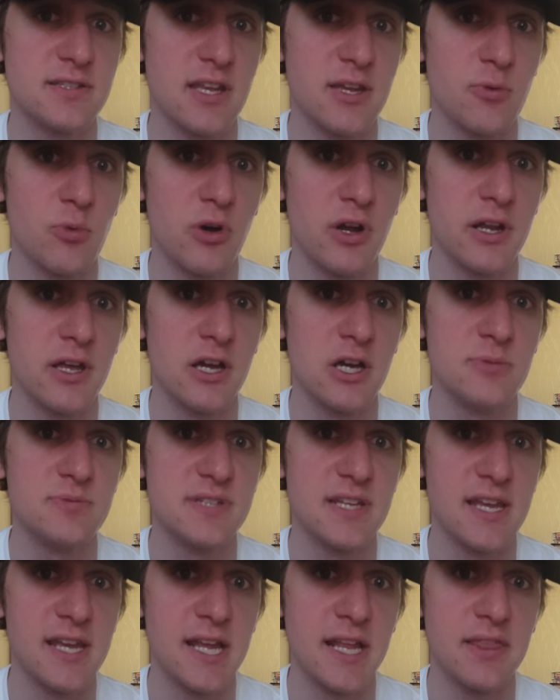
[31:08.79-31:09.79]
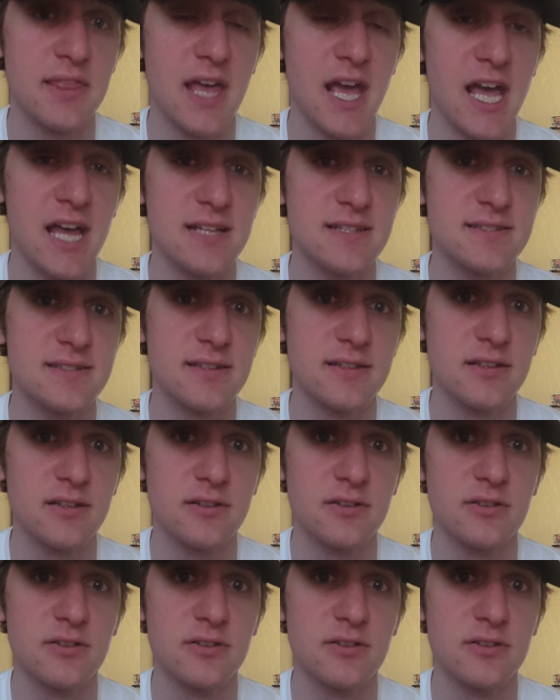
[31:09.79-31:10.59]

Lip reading: they want to obtain that,